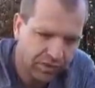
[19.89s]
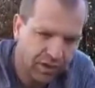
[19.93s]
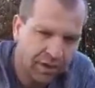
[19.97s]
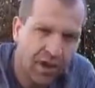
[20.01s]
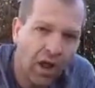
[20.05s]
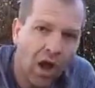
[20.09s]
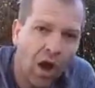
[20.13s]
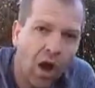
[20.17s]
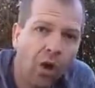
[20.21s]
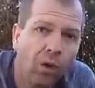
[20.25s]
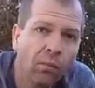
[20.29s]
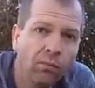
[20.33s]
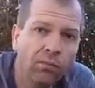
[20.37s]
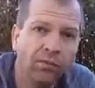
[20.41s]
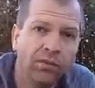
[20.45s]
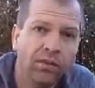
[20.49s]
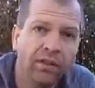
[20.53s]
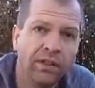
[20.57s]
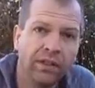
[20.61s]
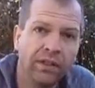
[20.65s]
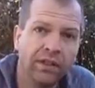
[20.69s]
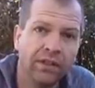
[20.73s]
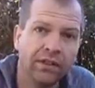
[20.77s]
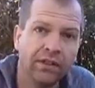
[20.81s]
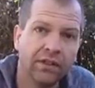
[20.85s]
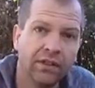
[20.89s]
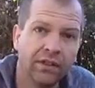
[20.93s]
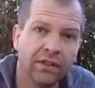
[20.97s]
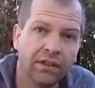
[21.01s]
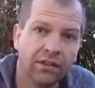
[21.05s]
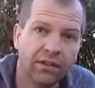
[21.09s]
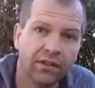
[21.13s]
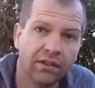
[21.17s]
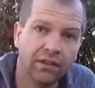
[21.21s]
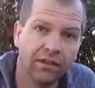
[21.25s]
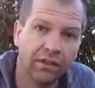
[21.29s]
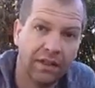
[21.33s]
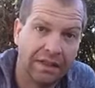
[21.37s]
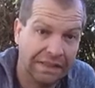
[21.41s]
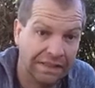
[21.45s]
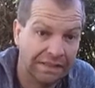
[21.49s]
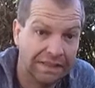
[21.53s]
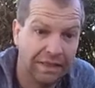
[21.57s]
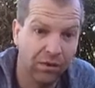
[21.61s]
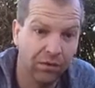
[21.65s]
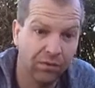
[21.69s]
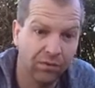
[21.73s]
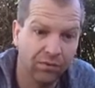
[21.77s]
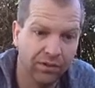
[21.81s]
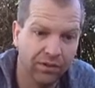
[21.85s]
hopefully, I say
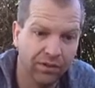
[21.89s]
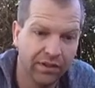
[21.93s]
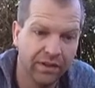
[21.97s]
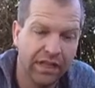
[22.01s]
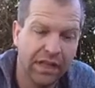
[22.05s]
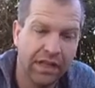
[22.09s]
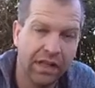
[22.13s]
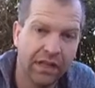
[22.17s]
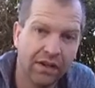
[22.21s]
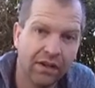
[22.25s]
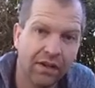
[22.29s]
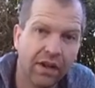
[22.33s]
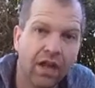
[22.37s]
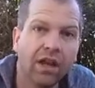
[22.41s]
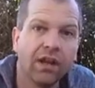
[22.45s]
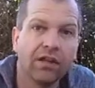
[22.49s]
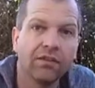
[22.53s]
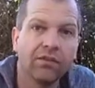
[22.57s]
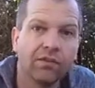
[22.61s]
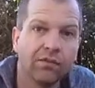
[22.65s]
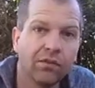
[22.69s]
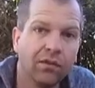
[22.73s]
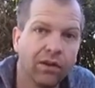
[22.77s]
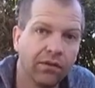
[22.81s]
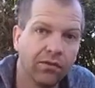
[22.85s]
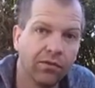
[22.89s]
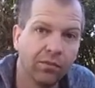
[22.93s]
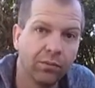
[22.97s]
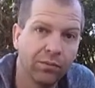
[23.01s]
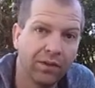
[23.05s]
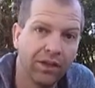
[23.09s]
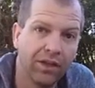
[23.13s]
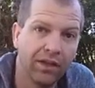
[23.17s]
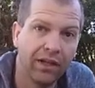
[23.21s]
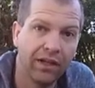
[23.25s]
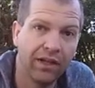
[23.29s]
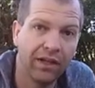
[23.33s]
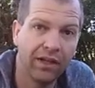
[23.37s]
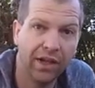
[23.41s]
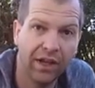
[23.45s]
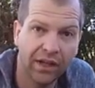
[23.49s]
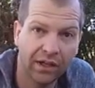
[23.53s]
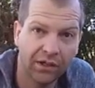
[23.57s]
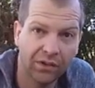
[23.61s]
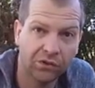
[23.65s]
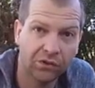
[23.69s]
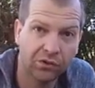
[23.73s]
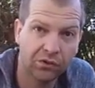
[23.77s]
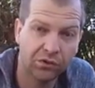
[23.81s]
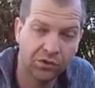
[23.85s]
hopefully, none of us will ever be in an
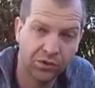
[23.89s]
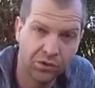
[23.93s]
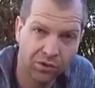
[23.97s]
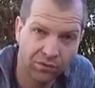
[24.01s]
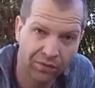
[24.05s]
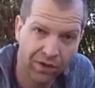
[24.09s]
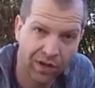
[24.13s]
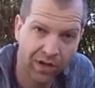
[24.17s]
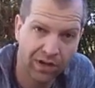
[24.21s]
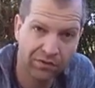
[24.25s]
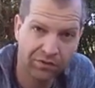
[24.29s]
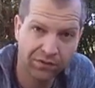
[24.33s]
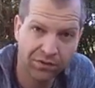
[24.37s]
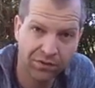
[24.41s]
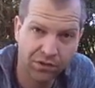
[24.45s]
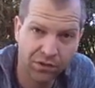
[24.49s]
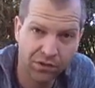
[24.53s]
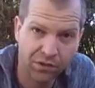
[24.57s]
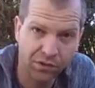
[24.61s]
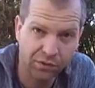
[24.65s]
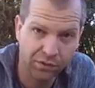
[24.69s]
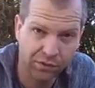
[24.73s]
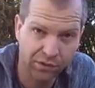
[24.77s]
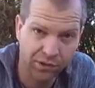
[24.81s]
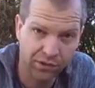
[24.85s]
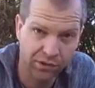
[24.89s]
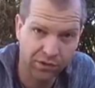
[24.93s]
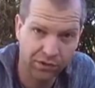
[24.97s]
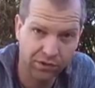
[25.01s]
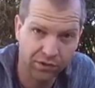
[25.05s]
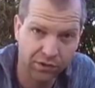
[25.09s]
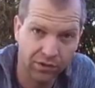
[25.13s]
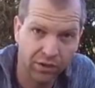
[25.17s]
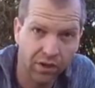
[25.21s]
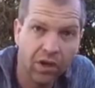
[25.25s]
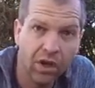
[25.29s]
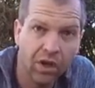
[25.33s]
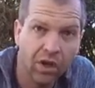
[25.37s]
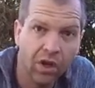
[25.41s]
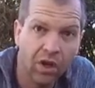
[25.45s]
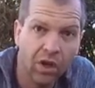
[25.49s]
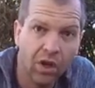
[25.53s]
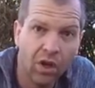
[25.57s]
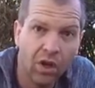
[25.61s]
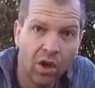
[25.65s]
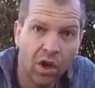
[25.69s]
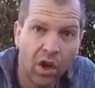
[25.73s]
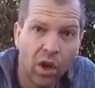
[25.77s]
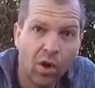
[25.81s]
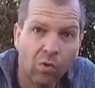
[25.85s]
actual survival situation
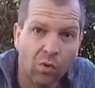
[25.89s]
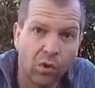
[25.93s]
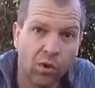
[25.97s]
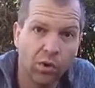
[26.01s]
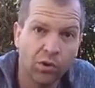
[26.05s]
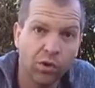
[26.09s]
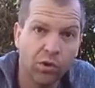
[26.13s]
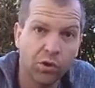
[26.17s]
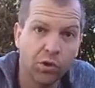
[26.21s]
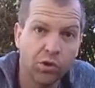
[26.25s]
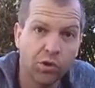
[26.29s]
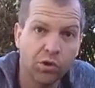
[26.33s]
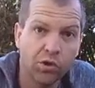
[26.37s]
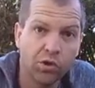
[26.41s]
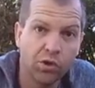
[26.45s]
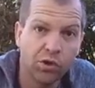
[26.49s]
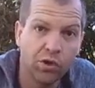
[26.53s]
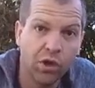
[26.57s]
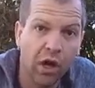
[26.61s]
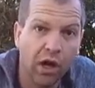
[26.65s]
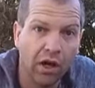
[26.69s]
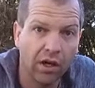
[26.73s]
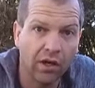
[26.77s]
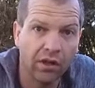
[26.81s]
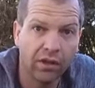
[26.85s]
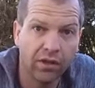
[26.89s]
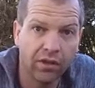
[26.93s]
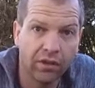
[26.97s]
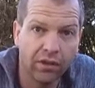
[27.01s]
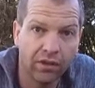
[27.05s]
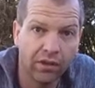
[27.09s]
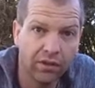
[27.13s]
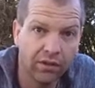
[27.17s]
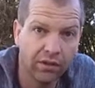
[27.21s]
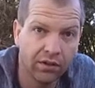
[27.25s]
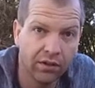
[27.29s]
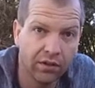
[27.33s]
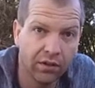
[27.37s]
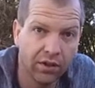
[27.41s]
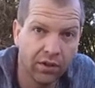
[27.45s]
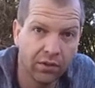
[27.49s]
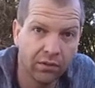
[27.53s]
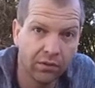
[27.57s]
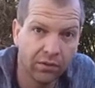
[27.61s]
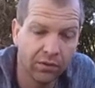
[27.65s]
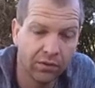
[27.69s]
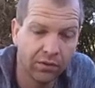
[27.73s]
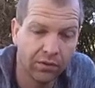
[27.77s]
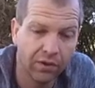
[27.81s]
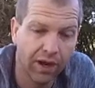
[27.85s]
where you're stuck. You know,
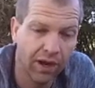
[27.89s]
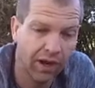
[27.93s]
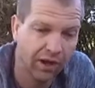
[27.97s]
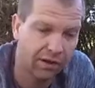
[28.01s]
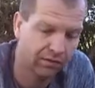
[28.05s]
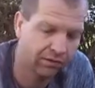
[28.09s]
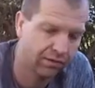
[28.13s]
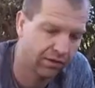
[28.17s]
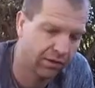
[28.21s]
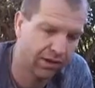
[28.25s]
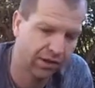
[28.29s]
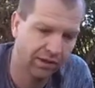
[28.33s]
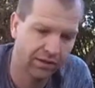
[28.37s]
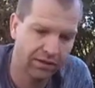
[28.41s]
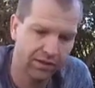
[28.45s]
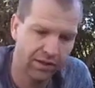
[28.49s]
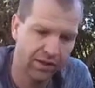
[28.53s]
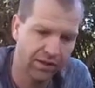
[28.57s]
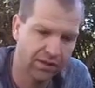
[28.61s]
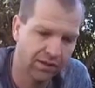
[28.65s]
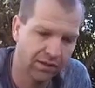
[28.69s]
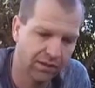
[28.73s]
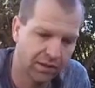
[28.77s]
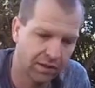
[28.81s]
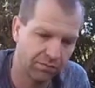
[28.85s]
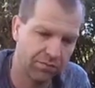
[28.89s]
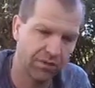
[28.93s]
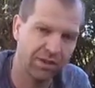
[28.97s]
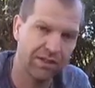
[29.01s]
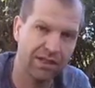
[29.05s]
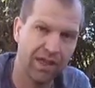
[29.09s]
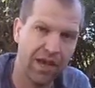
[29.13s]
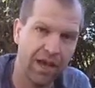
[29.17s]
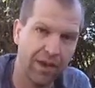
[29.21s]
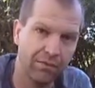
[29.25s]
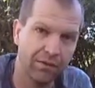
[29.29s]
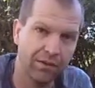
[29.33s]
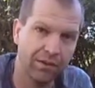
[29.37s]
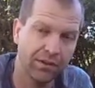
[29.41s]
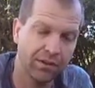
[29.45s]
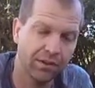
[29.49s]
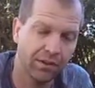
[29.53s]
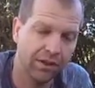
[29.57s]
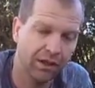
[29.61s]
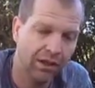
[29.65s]
you're out and something's happened.